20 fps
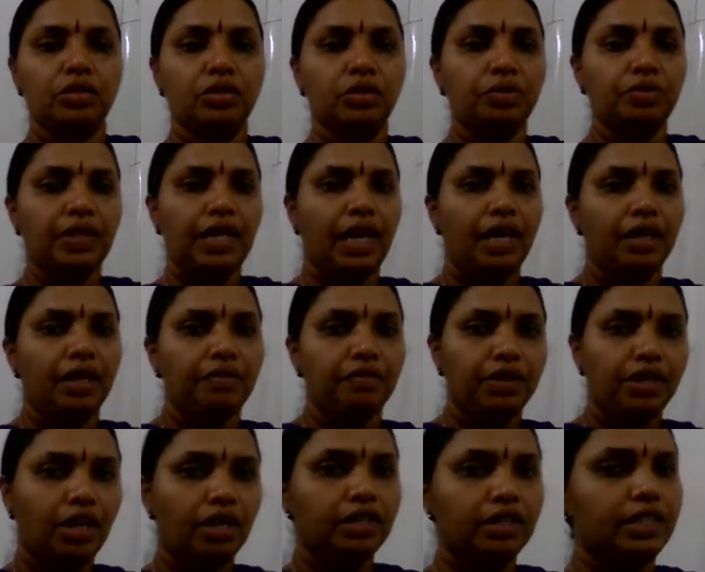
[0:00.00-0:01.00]
So we
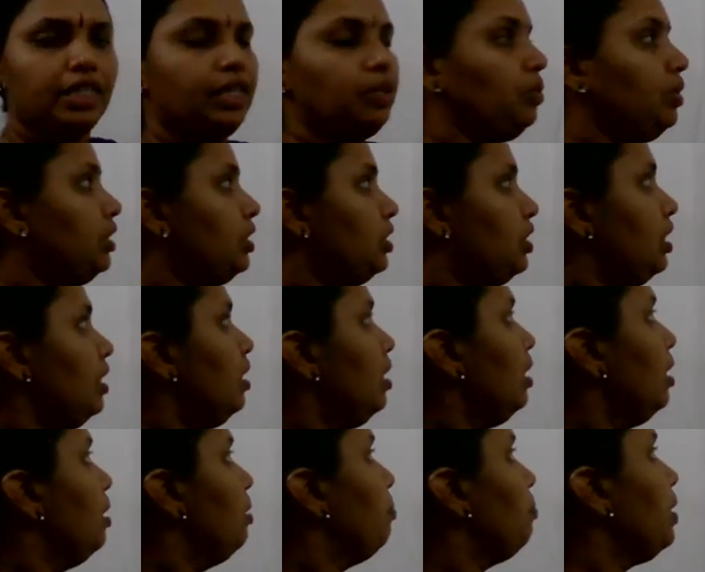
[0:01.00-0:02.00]
got the equation.
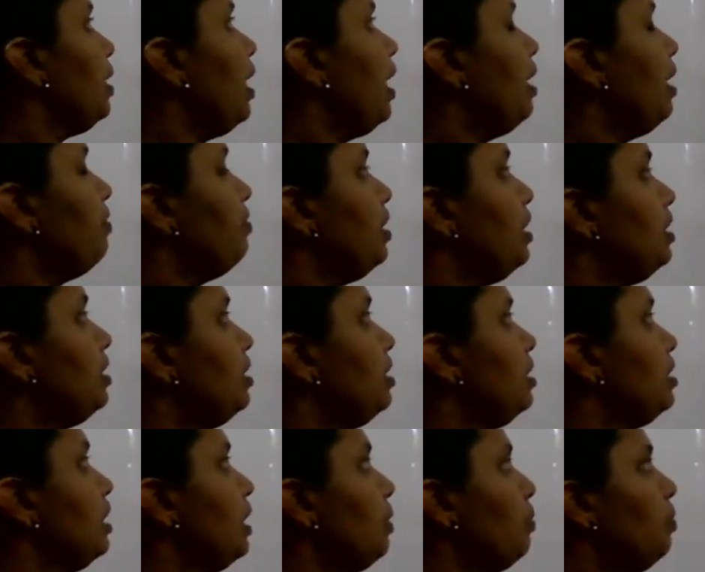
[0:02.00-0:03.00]
P average
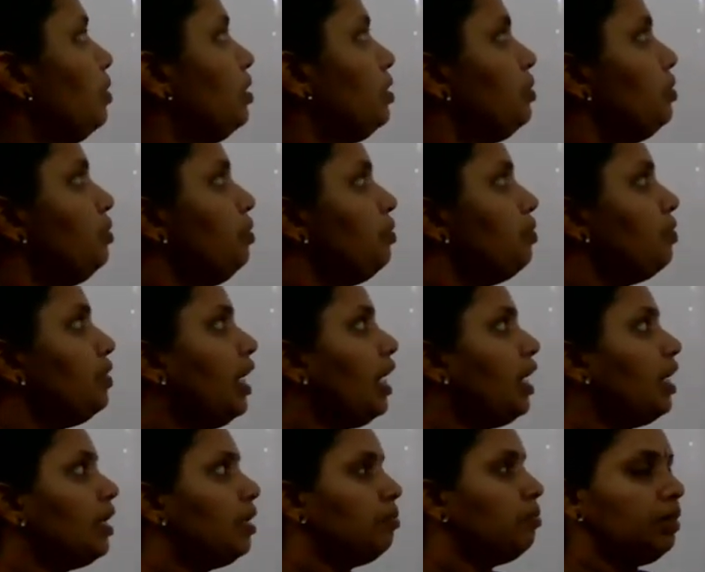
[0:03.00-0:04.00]
is equal to
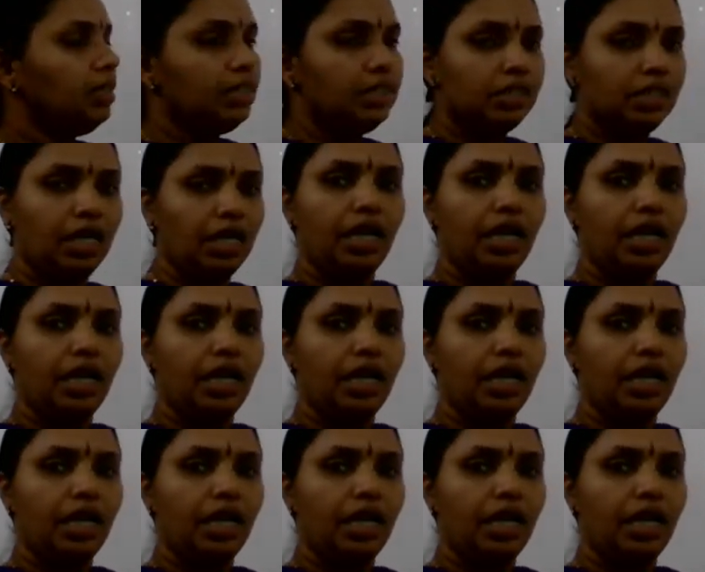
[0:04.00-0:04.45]
VRMS